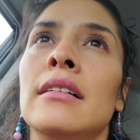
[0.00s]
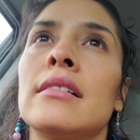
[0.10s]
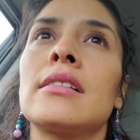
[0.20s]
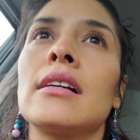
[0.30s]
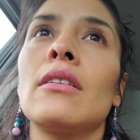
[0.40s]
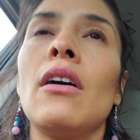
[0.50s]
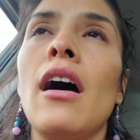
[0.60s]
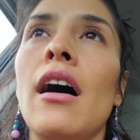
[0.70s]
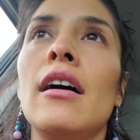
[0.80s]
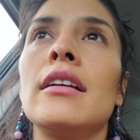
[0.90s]
It's a
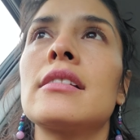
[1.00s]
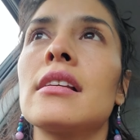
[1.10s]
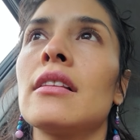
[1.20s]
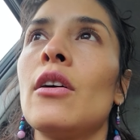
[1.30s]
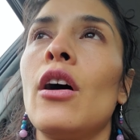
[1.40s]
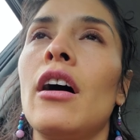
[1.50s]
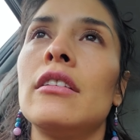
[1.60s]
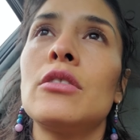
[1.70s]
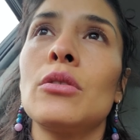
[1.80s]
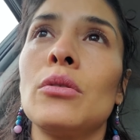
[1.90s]
lot. It's a lot
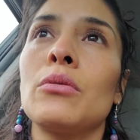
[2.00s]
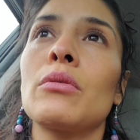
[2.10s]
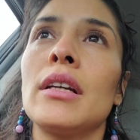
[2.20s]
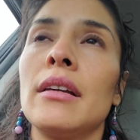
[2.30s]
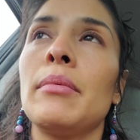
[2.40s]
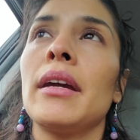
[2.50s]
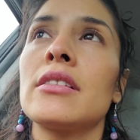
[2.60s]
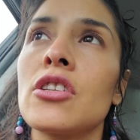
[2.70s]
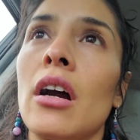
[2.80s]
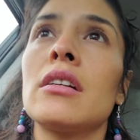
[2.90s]
to really be
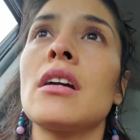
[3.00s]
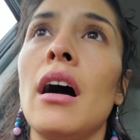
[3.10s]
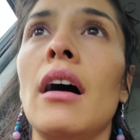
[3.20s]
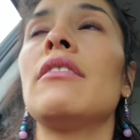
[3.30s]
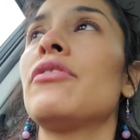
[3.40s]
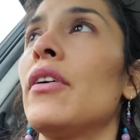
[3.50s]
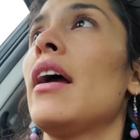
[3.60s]
in charge of,